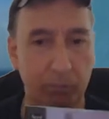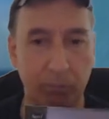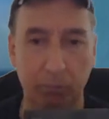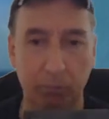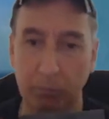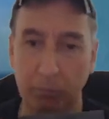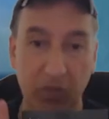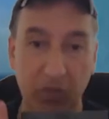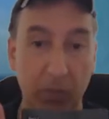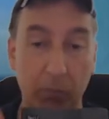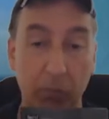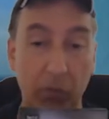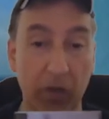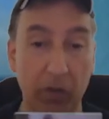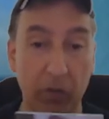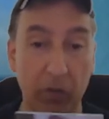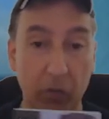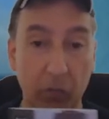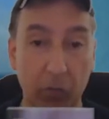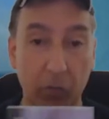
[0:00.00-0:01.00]
It's like
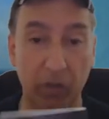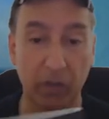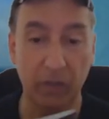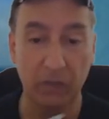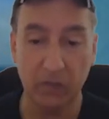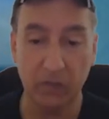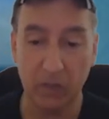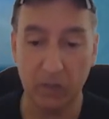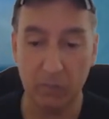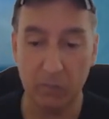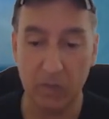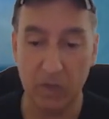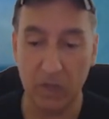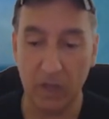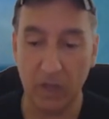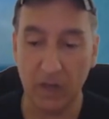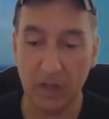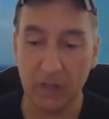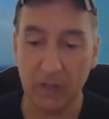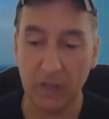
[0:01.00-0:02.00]
brand new. Like I said,
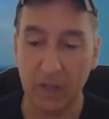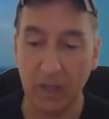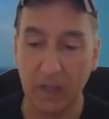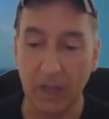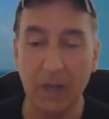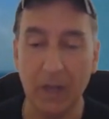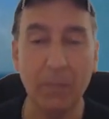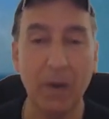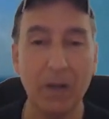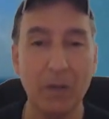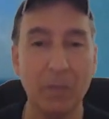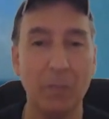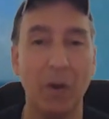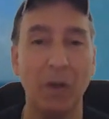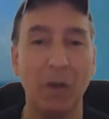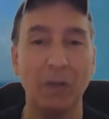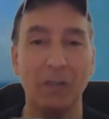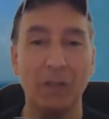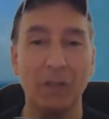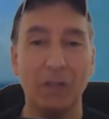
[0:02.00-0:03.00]
anybody who
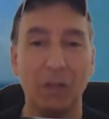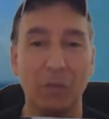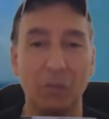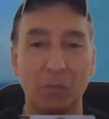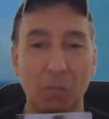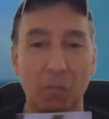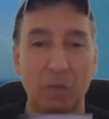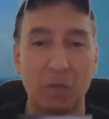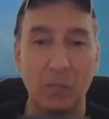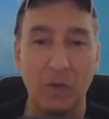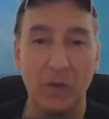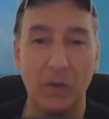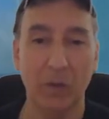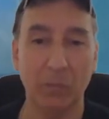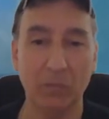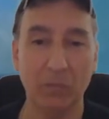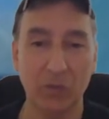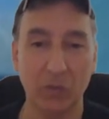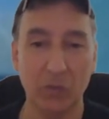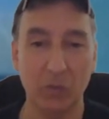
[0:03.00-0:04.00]
buys anything from me when it
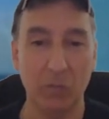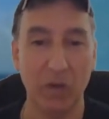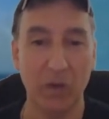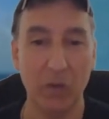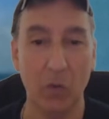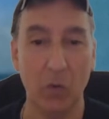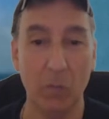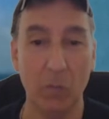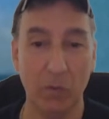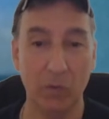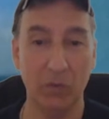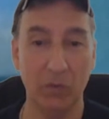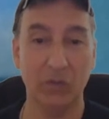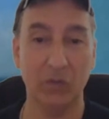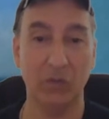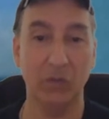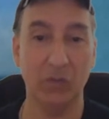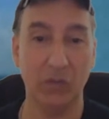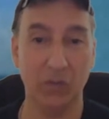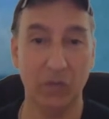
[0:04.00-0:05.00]
comes to my own
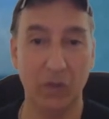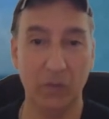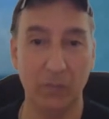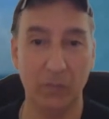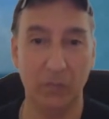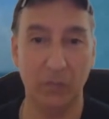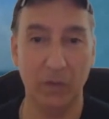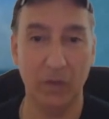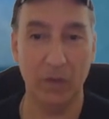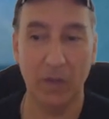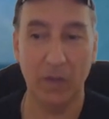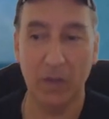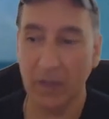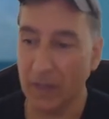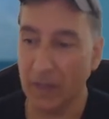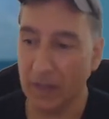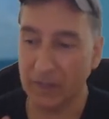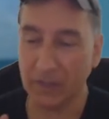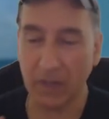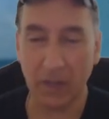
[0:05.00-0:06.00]
personal stuff,
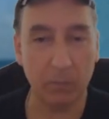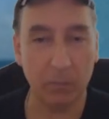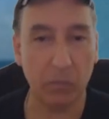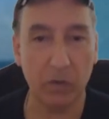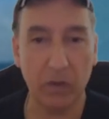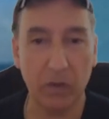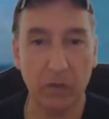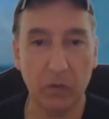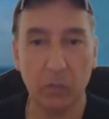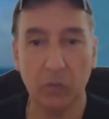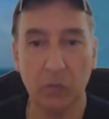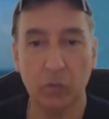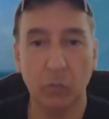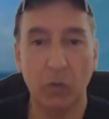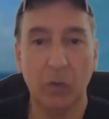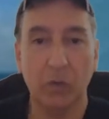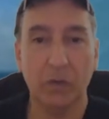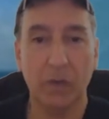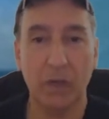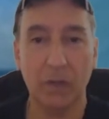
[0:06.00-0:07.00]
it's like brand new. It's
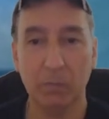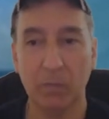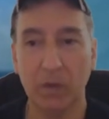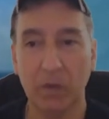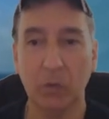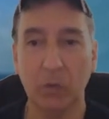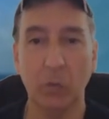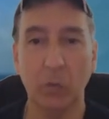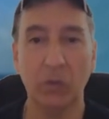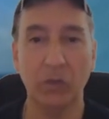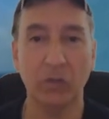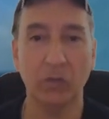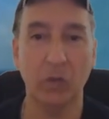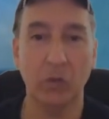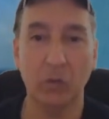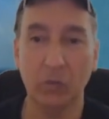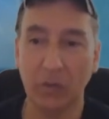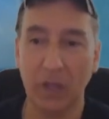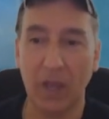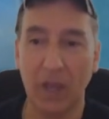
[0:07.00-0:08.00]
well kept. My daughters
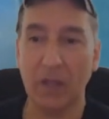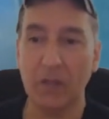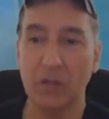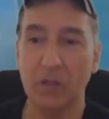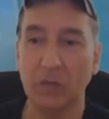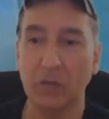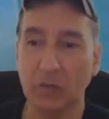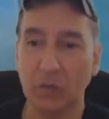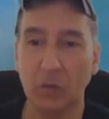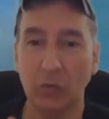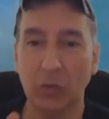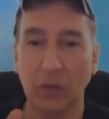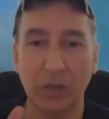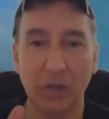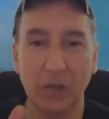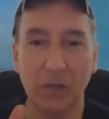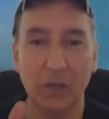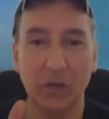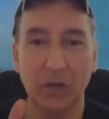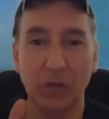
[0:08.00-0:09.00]
go, Dad, you're so like
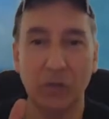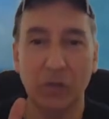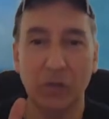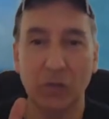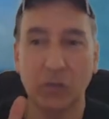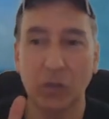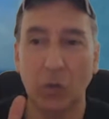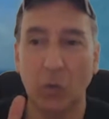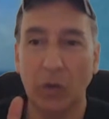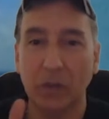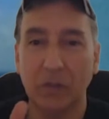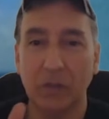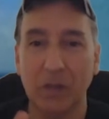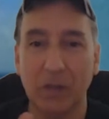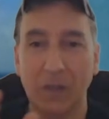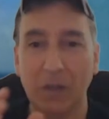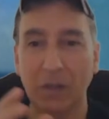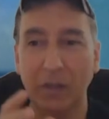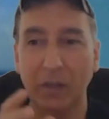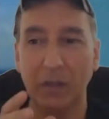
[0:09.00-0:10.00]
you know, you're so
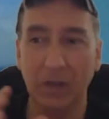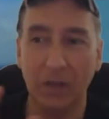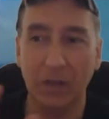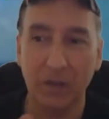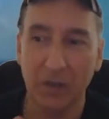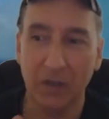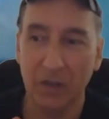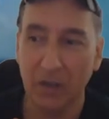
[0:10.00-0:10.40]
articulate and,